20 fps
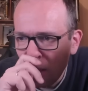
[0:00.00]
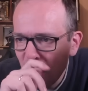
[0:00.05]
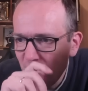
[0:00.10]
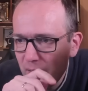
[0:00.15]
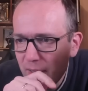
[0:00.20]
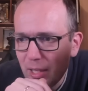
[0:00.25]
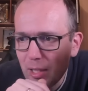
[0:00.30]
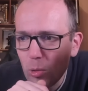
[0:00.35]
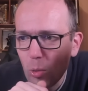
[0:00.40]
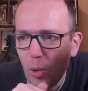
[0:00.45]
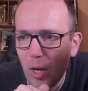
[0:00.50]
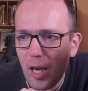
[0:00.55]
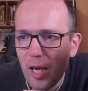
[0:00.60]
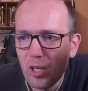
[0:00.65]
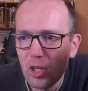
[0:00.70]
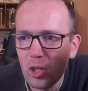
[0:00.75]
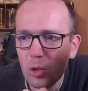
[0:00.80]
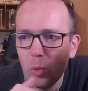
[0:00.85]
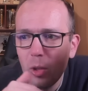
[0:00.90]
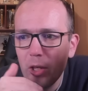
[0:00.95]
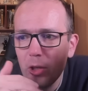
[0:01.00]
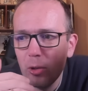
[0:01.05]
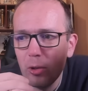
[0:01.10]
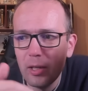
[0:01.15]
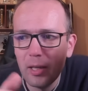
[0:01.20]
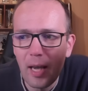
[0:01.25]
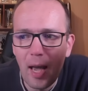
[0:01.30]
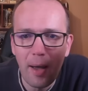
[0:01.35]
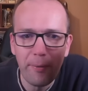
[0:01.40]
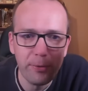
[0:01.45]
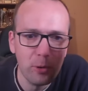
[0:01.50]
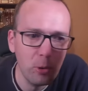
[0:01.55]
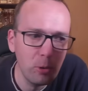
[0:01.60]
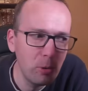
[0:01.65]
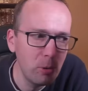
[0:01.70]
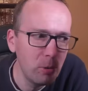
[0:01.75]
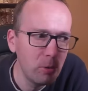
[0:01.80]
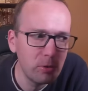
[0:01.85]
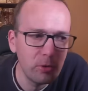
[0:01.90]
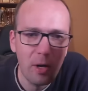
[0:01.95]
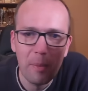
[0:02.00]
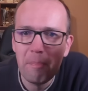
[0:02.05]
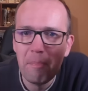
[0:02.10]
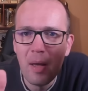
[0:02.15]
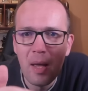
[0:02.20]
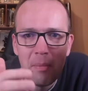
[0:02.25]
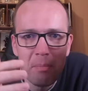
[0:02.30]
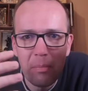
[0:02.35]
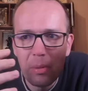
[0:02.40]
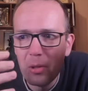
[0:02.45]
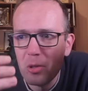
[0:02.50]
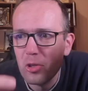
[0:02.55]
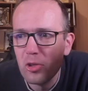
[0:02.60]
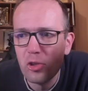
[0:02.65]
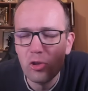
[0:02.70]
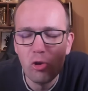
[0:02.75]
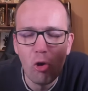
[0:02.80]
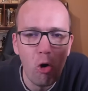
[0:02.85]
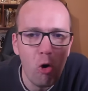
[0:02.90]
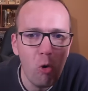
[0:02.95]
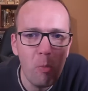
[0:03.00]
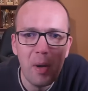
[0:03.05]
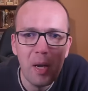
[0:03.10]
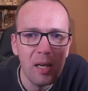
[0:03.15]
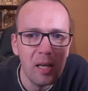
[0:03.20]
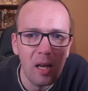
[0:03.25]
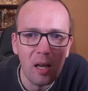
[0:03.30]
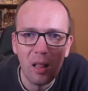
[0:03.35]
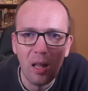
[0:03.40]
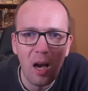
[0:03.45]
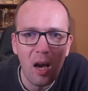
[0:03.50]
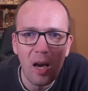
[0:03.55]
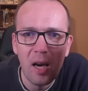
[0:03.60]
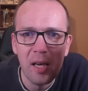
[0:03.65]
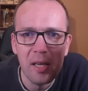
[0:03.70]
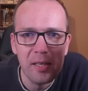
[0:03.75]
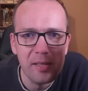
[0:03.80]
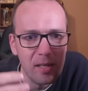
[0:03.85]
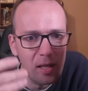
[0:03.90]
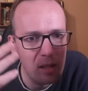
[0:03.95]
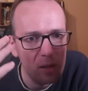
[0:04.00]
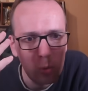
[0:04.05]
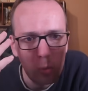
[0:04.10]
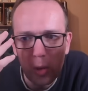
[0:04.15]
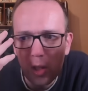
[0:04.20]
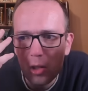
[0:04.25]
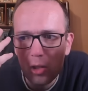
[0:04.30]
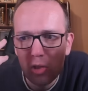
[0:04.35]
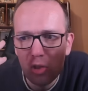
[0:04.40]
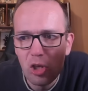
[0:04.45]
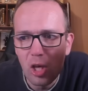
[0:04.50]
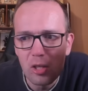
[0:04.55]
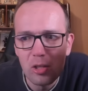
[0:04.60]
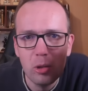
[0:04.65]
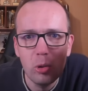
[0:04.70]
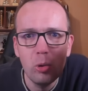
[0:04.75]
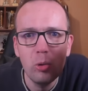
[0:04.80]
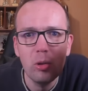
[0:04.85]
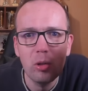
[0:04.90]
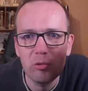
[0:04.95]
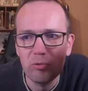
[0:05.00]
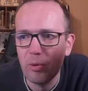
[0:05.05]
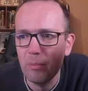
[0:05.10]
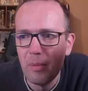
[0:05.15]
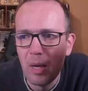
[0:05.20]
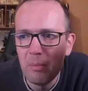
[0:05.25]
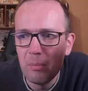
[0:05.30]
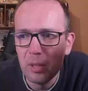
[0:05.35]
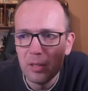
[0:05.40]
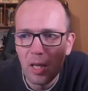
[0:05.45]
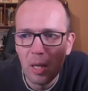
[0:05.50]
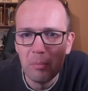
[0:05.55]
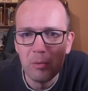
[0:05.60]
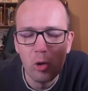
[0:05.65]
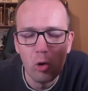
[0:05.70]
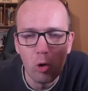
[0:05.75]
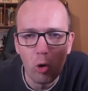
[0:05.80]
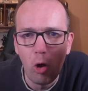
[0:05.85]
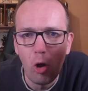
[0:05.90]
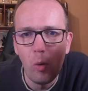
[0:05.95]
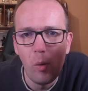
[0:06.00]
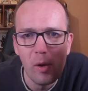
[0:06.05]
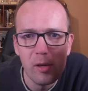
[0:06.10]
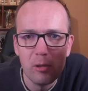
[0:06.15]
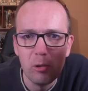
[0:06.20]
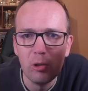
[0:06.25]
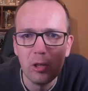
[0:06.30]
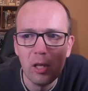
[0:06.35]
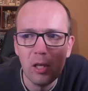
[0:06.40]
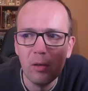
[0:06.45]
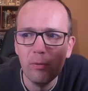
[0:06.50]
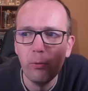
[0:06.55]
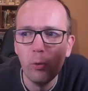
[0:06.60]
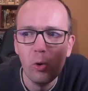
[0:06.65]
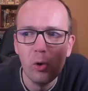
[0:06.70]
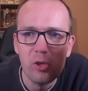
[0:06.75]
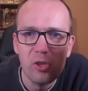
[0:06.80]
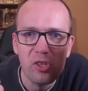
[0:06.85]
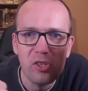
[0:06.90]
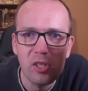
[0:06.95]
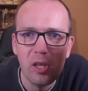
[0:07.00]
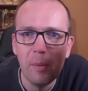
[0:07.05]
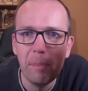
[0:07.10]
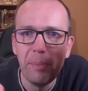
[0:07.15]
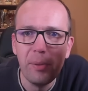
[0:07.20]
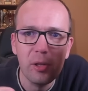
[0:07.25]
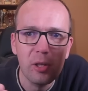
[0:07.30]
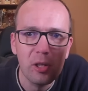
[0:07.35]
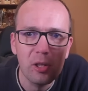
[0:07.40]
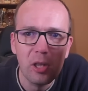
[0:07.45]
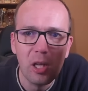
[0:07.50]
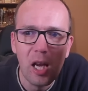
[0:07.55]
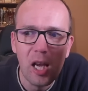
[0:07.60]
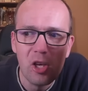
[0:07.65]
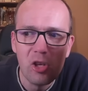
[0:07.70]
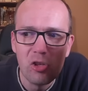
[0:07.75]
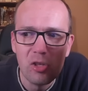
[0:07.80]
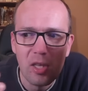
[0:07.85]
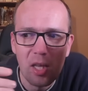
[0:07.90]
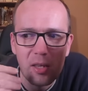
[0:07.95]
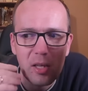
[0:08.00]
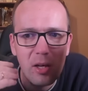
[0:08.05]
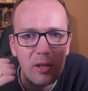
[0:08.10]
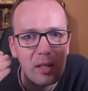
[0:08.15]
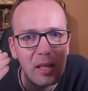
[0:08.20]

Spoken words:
situation where you have to remember so many lines and we just do not remember them, you're always looking for simple continuations that are